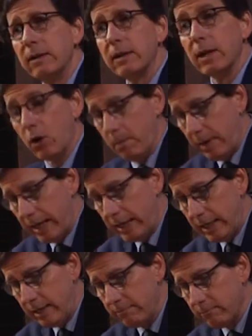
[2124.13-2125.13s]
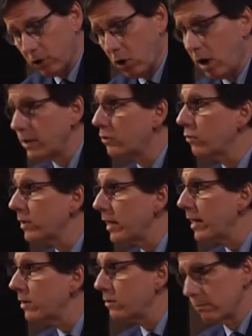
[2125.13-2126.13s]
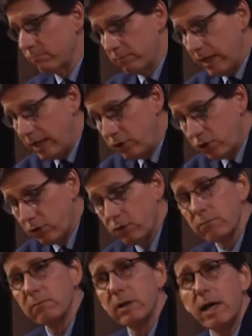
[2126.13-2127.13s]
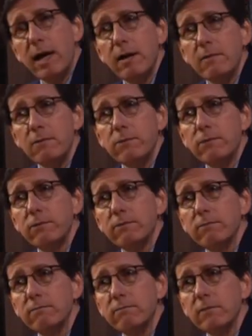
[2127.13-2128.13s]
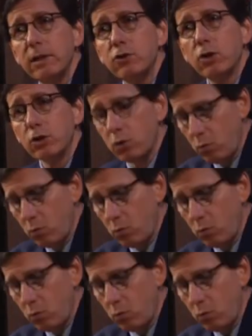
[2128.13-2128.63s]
the almighty, God creator, nature, love, eternal